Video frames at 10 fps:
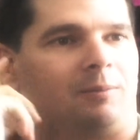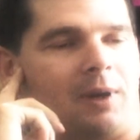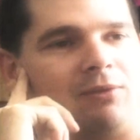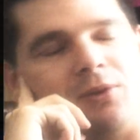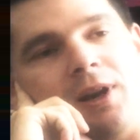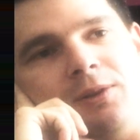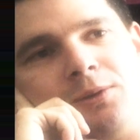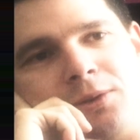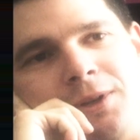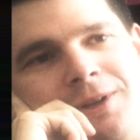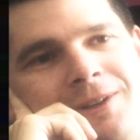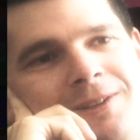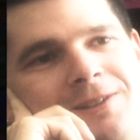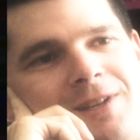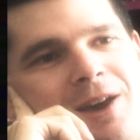my friends
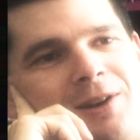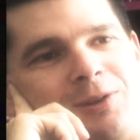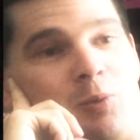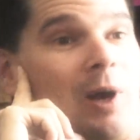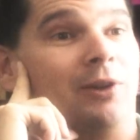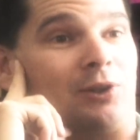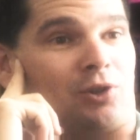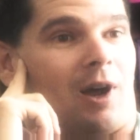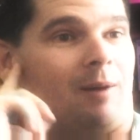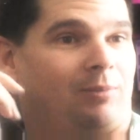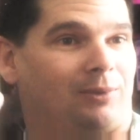down at the welding shop